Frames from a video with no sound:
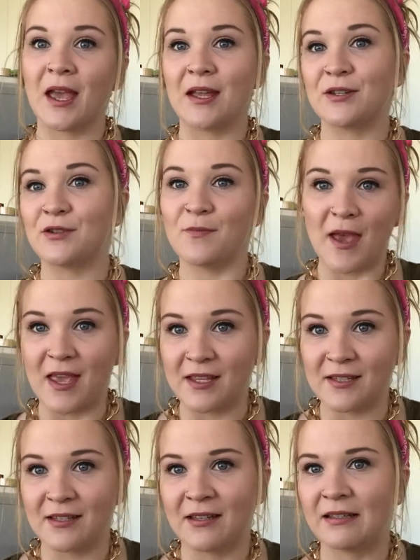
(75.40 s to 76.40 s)
and do
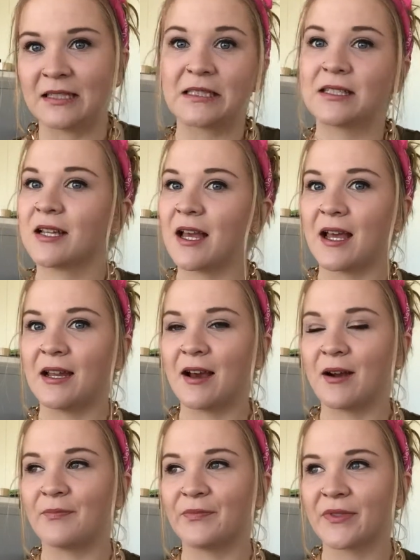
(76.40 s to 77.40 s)
May's. And
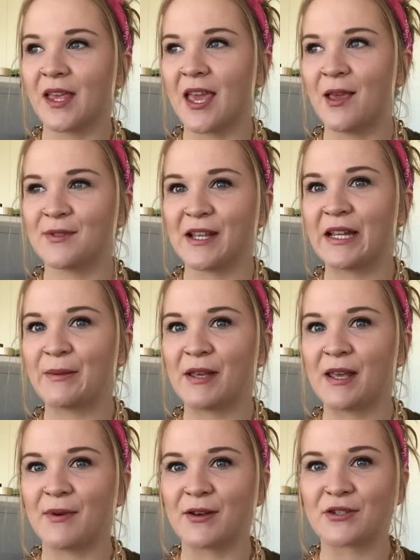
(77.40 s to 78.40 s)
they keep sending
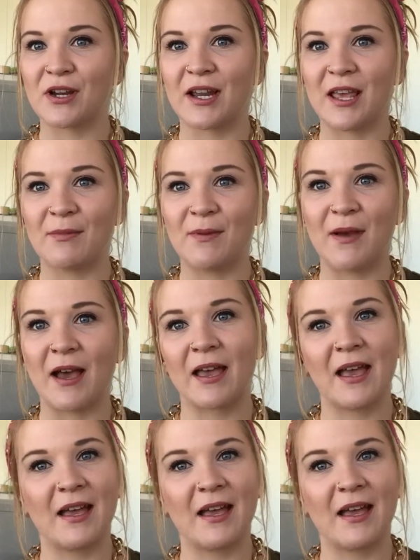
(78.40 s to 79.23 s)
me emails trying to get me back,